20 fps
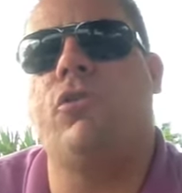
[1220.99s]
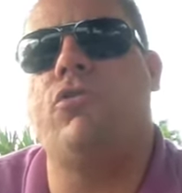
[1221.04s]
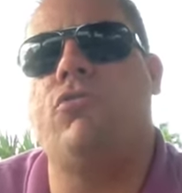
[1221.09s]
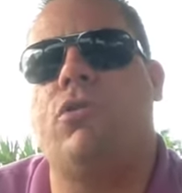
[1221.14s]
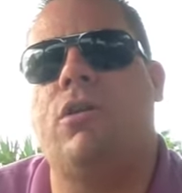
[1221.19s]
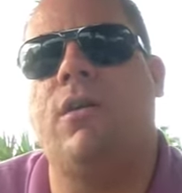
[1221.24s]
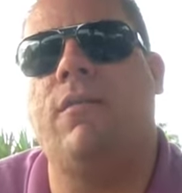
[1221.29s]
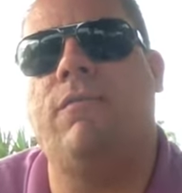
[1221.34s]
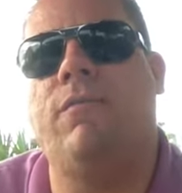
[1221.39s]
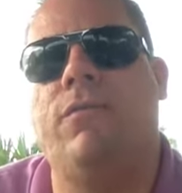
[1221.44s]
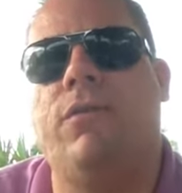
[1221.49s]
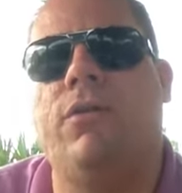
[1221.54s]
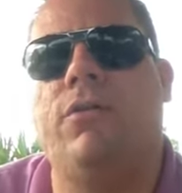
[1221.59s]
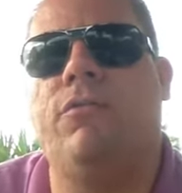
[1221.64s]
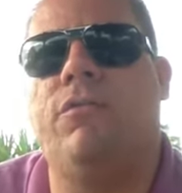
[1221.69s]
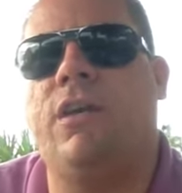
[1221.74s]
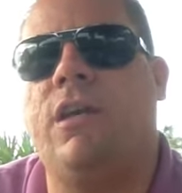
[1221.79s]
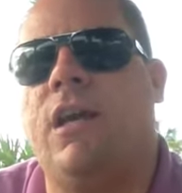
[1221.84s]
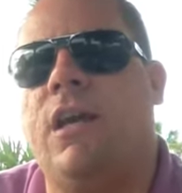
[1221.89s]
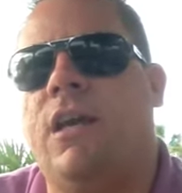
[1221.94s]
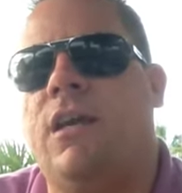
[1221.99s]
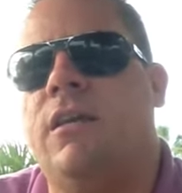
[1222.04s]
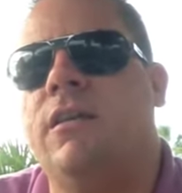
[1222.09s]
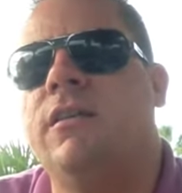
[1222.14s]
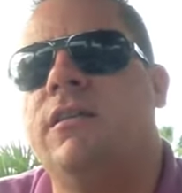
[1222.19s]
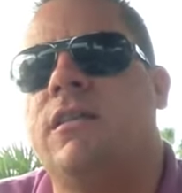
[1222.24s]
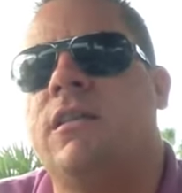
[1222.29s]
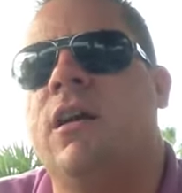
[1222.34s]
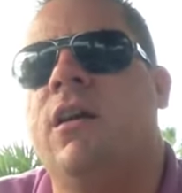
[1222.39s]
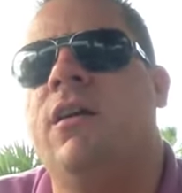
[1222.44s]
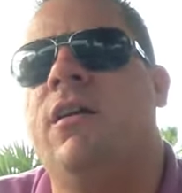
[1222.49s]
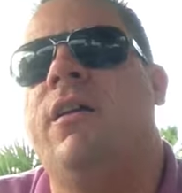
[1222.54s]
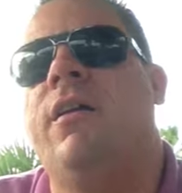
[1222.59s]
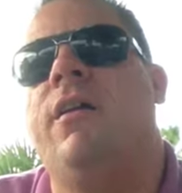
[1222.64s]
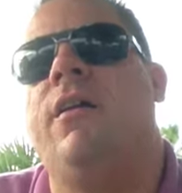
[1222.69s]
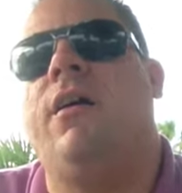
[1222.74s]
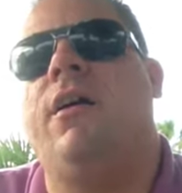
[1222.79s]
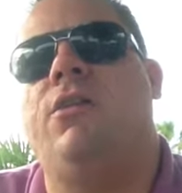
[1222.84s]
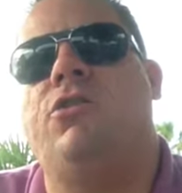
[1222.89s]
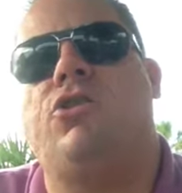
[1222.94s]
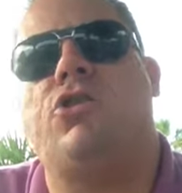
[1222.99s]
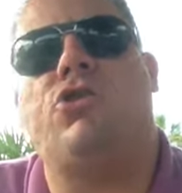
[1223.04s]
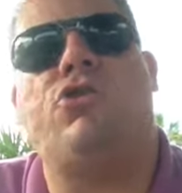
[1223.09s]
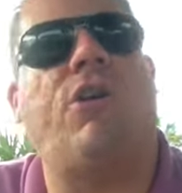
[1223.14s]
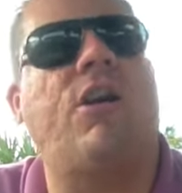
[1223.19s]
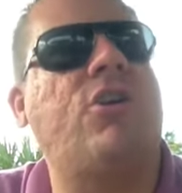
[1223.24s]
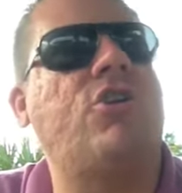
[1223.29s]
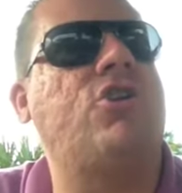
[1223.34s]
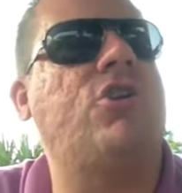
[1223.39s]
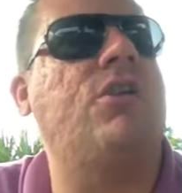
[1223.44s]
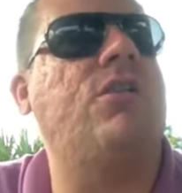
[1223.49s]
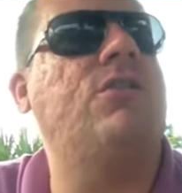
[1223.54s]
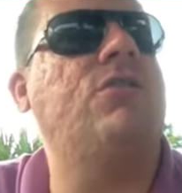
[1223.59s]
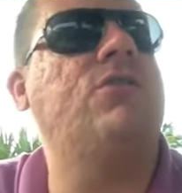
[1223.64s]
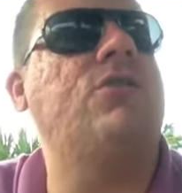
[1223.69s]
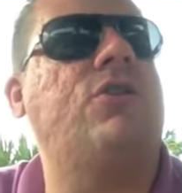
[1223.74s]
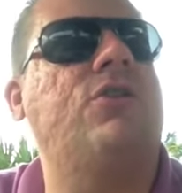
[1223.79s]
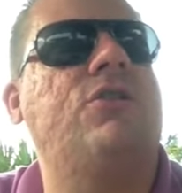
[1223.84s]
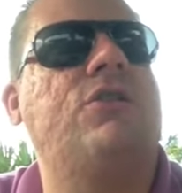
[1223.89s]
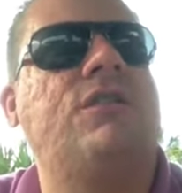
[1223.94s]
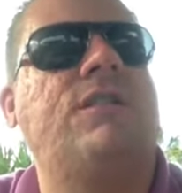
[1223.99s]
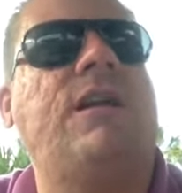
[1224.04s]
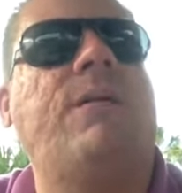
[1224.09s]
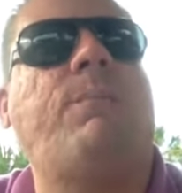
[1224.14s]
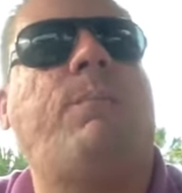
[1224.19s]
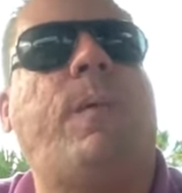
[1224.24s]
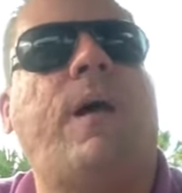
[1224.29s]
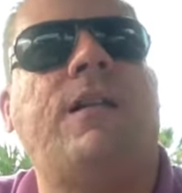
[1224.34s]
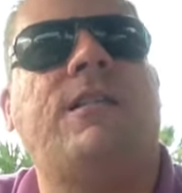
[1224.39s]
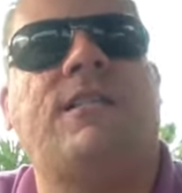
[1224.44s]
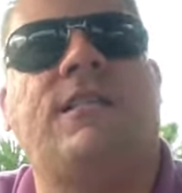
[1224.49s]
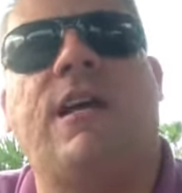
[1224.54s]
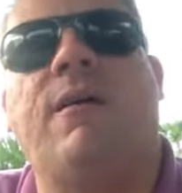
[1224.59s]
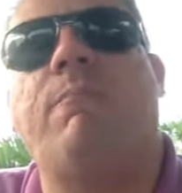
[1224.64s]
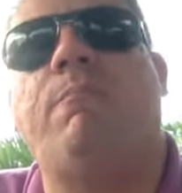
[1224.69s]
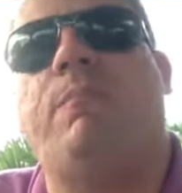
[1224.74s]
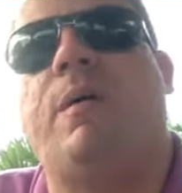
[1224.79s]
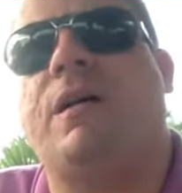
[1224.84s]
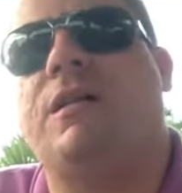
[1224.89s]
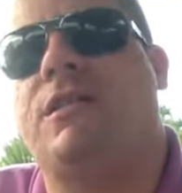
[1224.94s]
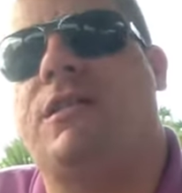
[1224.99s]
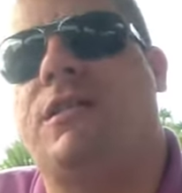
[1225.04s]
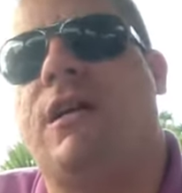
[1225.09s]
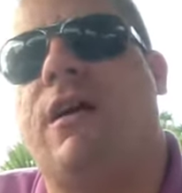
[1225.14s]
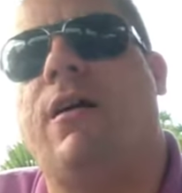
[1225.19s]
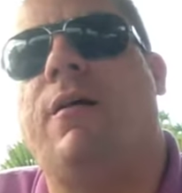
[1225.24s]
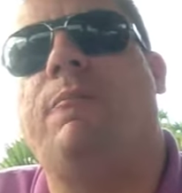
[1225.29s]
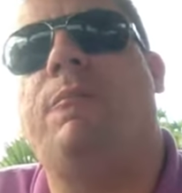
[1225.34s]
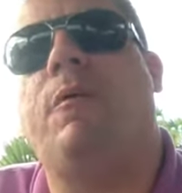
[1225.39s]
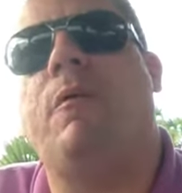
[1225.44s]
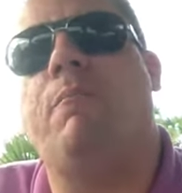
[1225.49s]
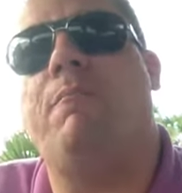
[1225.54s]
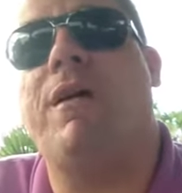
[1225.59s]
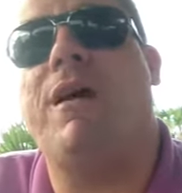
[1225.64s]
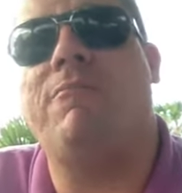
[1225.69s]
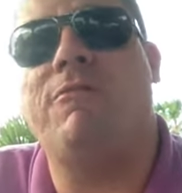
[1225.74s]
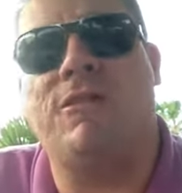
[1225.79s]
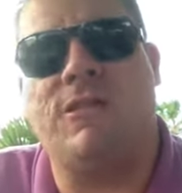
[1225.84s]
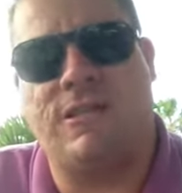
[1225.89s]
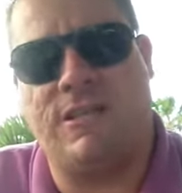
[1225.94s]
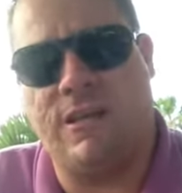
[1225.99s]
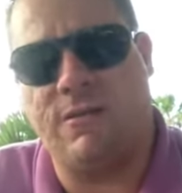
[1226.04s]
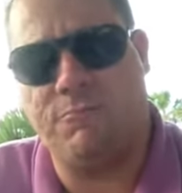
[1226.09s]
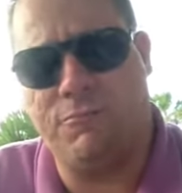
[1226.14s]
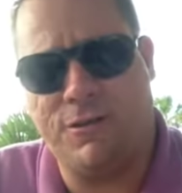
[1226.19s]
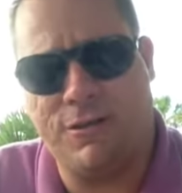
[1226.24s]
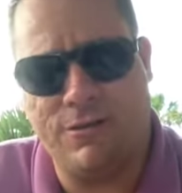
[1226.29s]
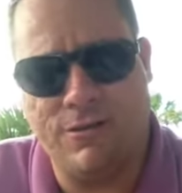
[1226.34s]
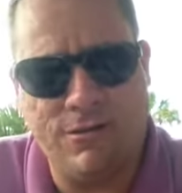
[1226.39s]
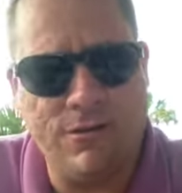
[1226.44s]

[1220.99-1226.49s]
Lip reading: give your VAs instructions on step by step, baby steps